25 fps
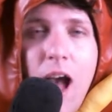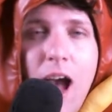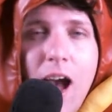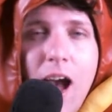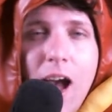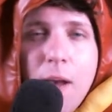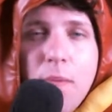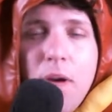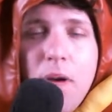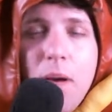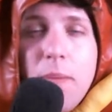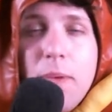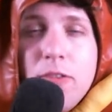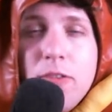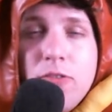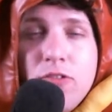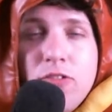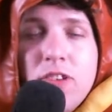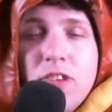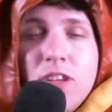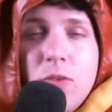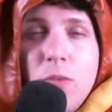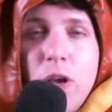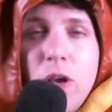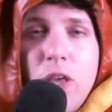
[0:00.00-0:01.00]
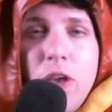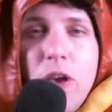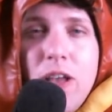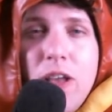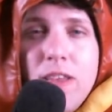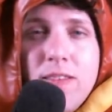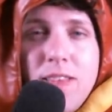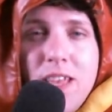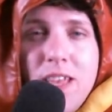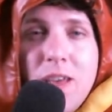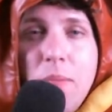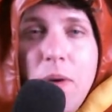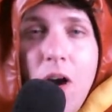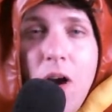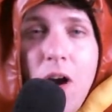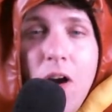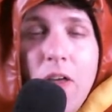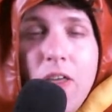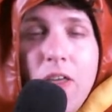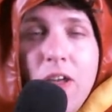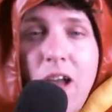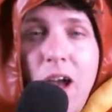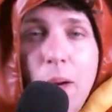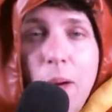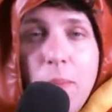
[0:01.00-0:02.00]
I'm interested in what you guys think about
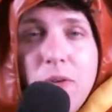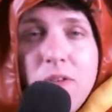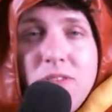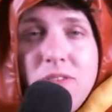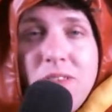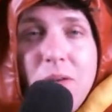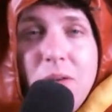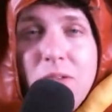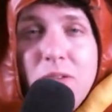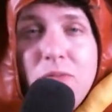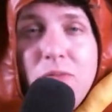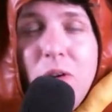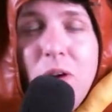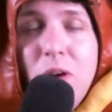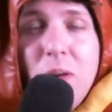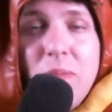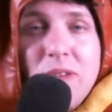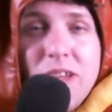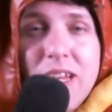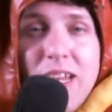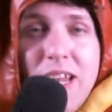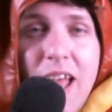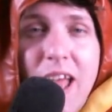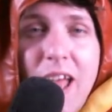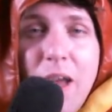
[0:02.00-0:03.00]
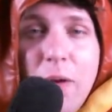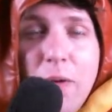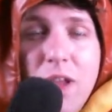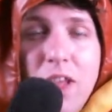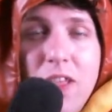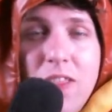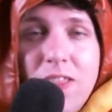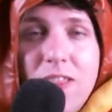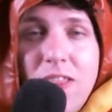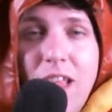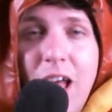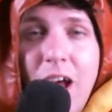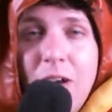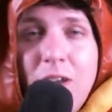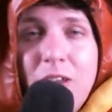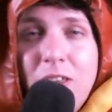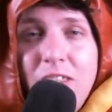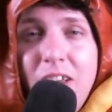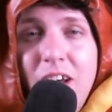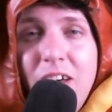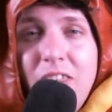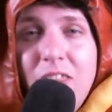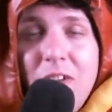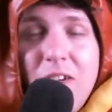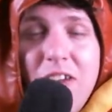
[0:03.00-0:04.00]
all the couples that were formed today, how you
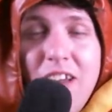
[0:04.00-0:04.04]
thought the